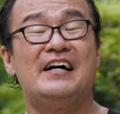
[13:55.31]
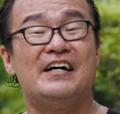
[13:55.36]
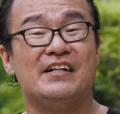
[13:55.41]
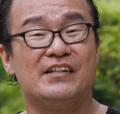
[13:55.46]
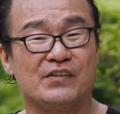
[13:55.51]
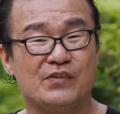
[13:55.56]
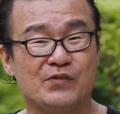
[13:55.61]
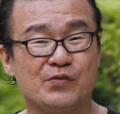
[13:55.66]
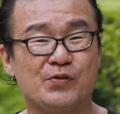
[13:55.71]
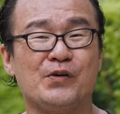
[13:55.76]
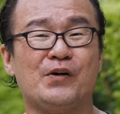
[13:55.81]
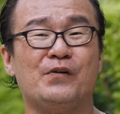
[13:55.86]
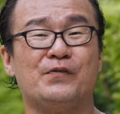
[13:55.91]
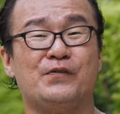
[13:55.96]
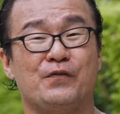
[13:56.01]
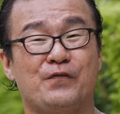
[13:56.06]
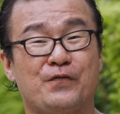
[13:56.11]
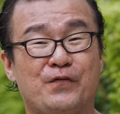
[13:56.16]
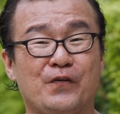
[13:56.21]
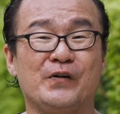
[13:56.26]
the
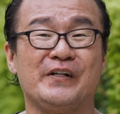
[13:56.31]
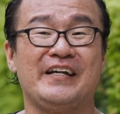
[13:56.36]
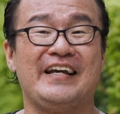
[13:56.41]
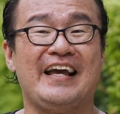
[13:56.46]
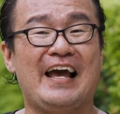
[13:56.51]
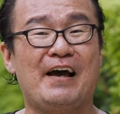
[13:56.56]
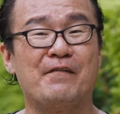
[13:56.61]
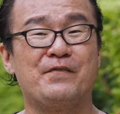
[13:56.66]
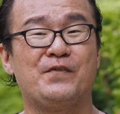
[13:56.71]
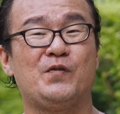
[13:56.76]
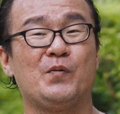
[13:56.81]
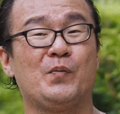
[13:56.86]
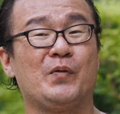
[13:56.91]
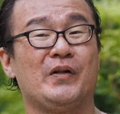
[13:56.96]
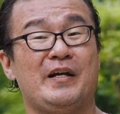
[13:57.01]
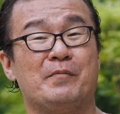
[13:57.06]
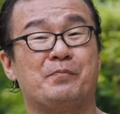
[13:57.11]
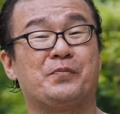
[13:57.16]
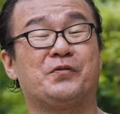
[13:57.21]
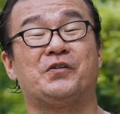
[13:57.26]
12-40
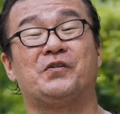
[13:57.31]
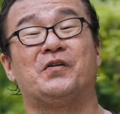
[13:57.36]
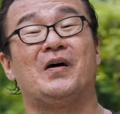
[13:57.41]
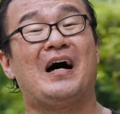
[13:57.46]
f/2.8 Pro.